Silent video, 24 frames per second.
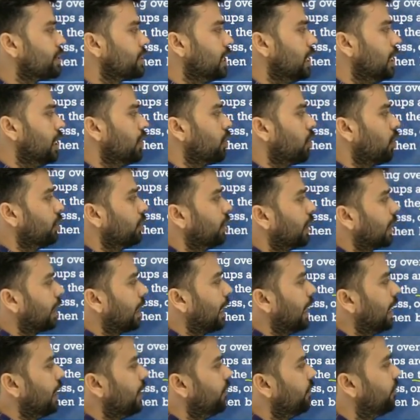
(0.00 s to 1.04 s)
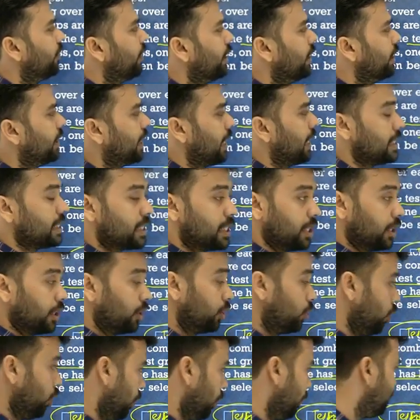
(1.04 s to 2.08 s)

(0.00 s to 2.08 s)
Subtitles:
on the k different test groups.